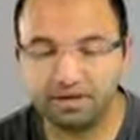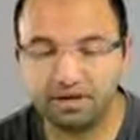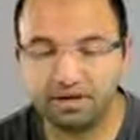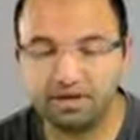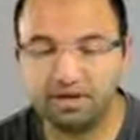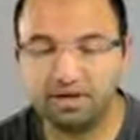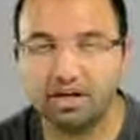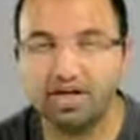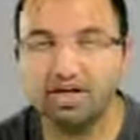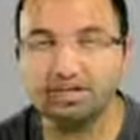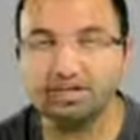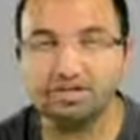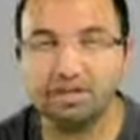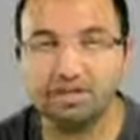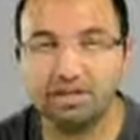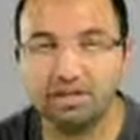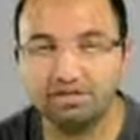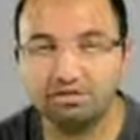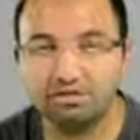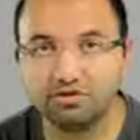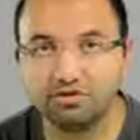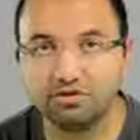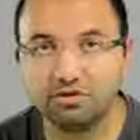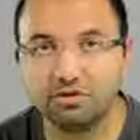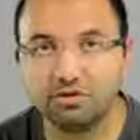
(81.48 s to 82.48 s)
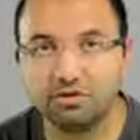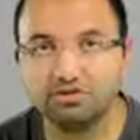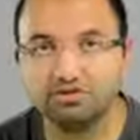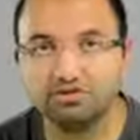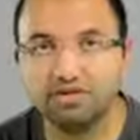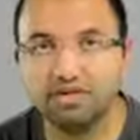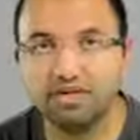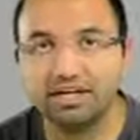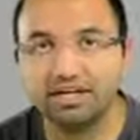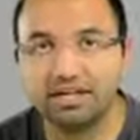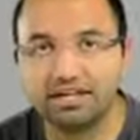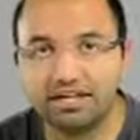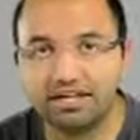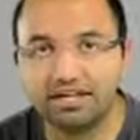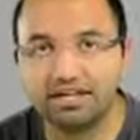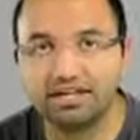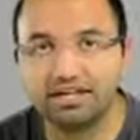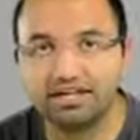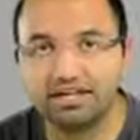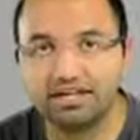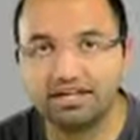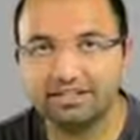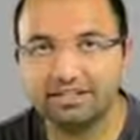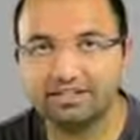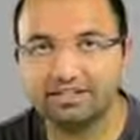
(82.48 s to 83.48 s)
entry-level drive,
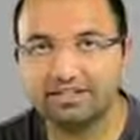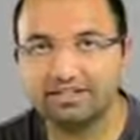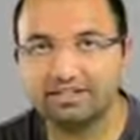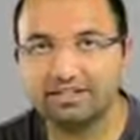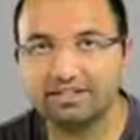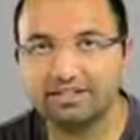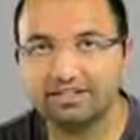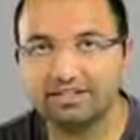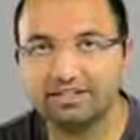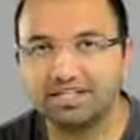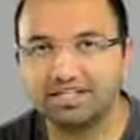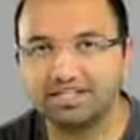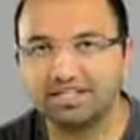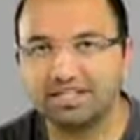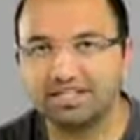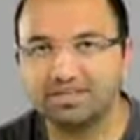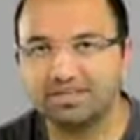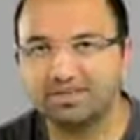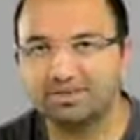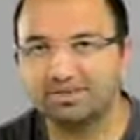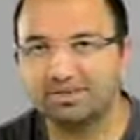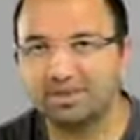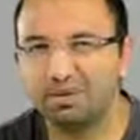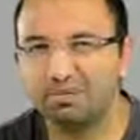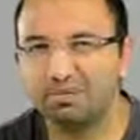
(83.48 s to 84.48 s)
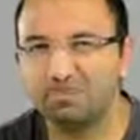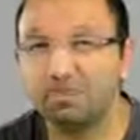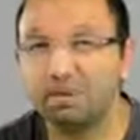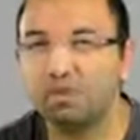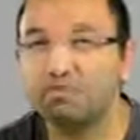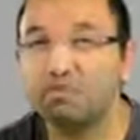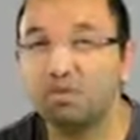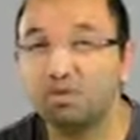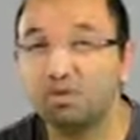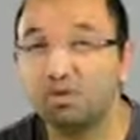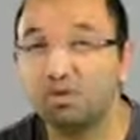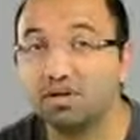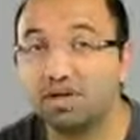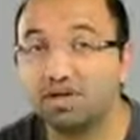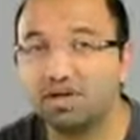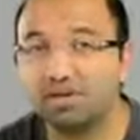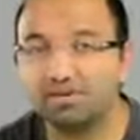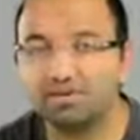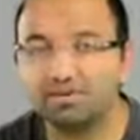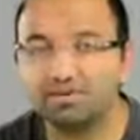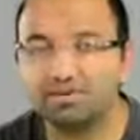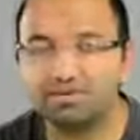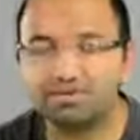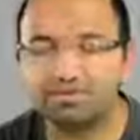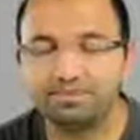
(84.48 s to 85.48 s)
Intel still says that should be a bit more
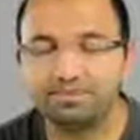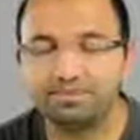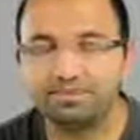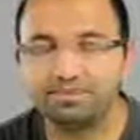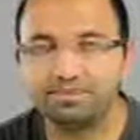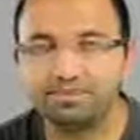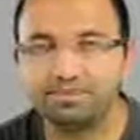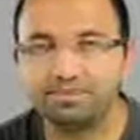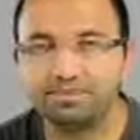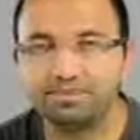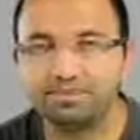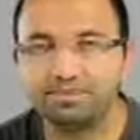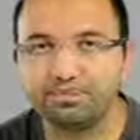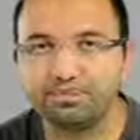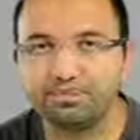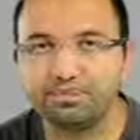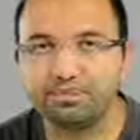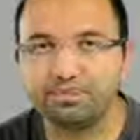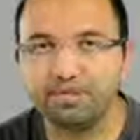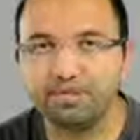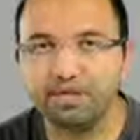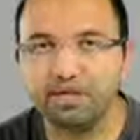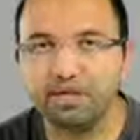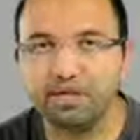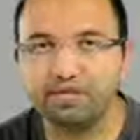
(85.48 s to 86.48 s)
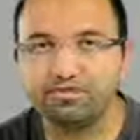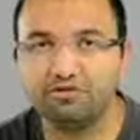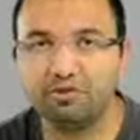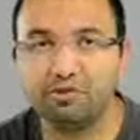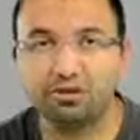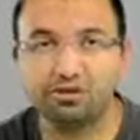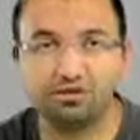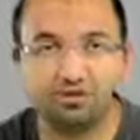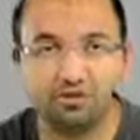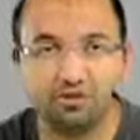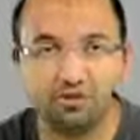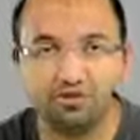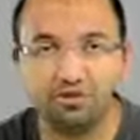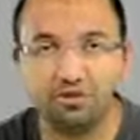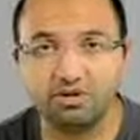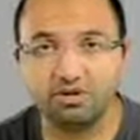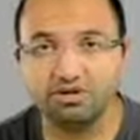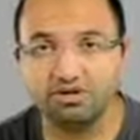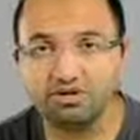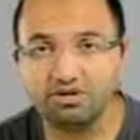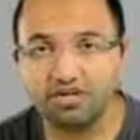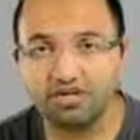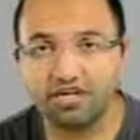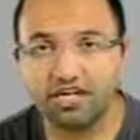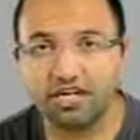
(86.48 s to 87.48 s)
reliable. If you're a consumer
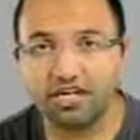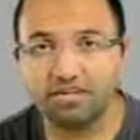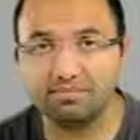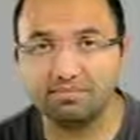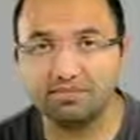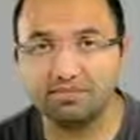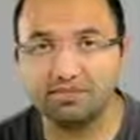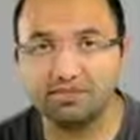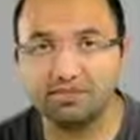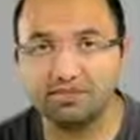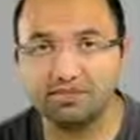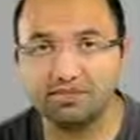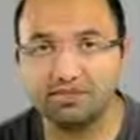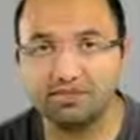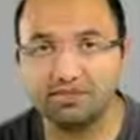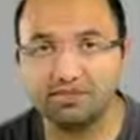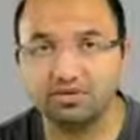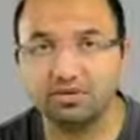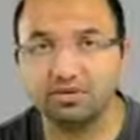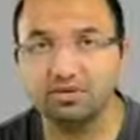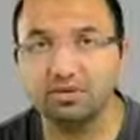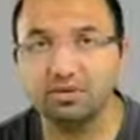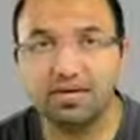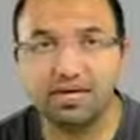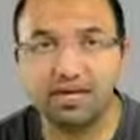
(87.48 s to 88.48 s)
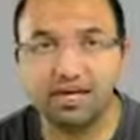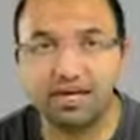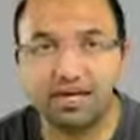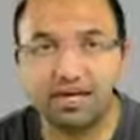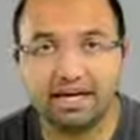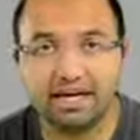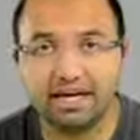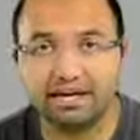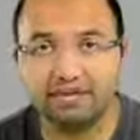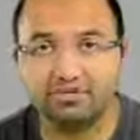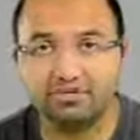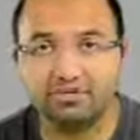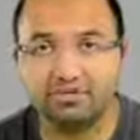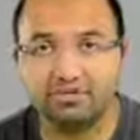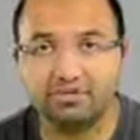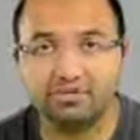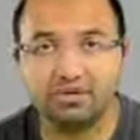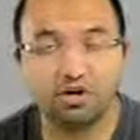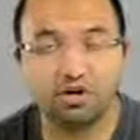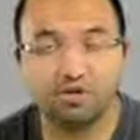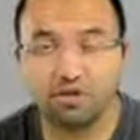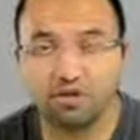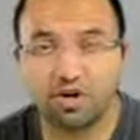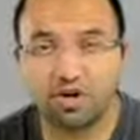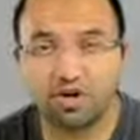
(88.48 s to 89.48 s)
and you're deciding between the two, if you
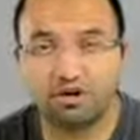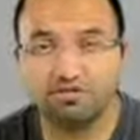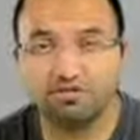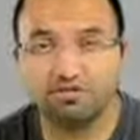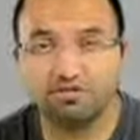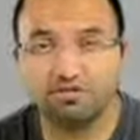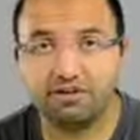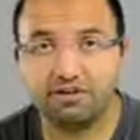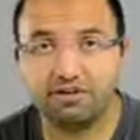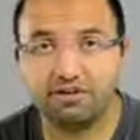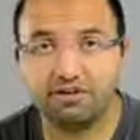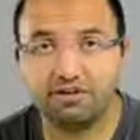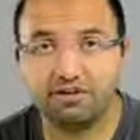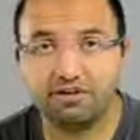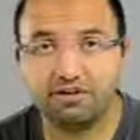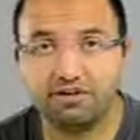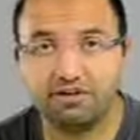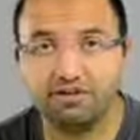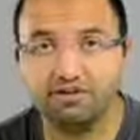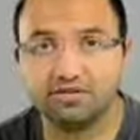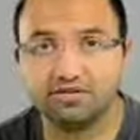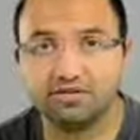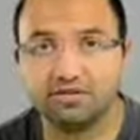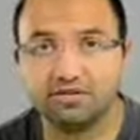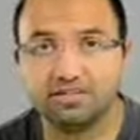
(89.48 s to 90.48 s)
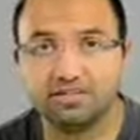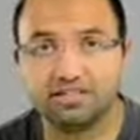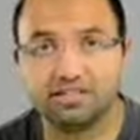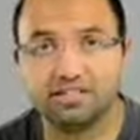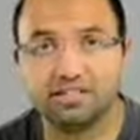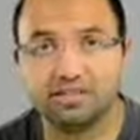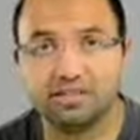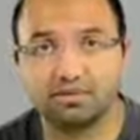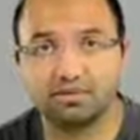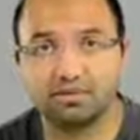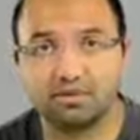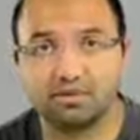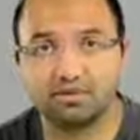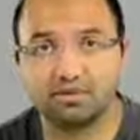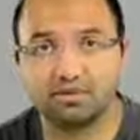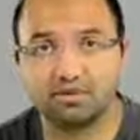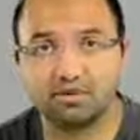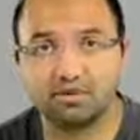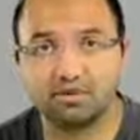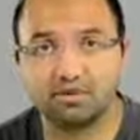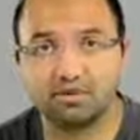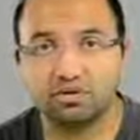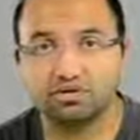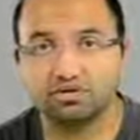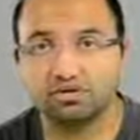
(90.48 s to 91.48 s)
don't have a good 6 gigabit
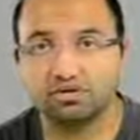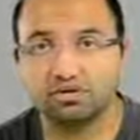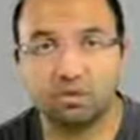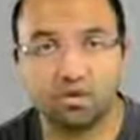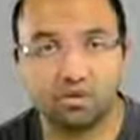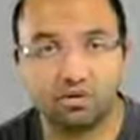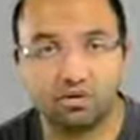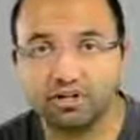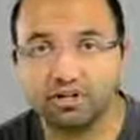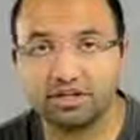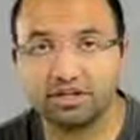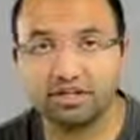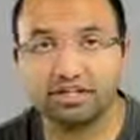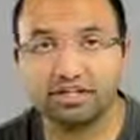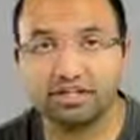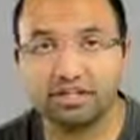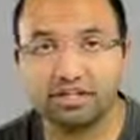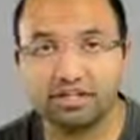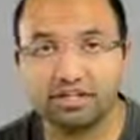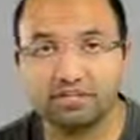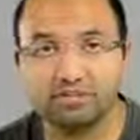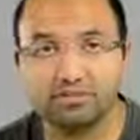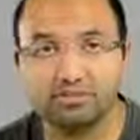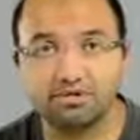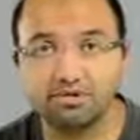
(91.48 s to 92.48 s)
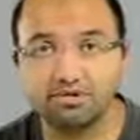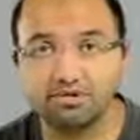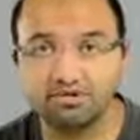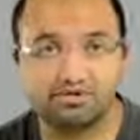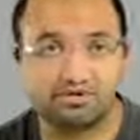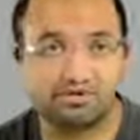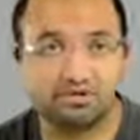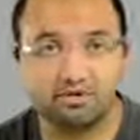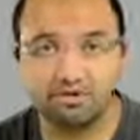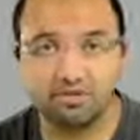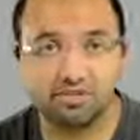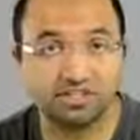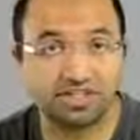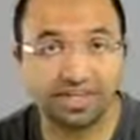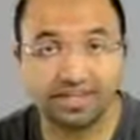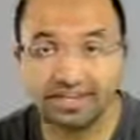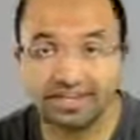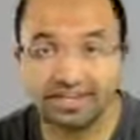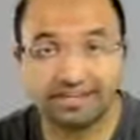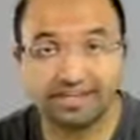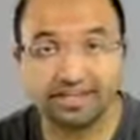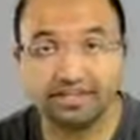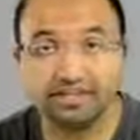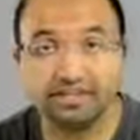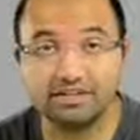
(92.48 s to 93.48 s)
controller, if you're not running on Sandy Bridge, if you're using
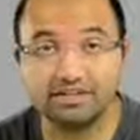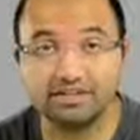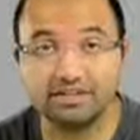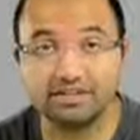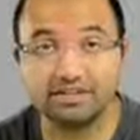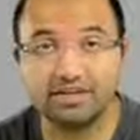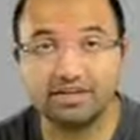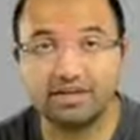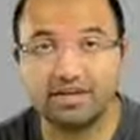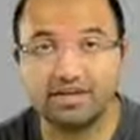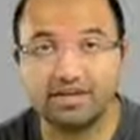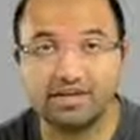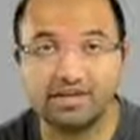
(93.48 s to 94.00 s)
anything else,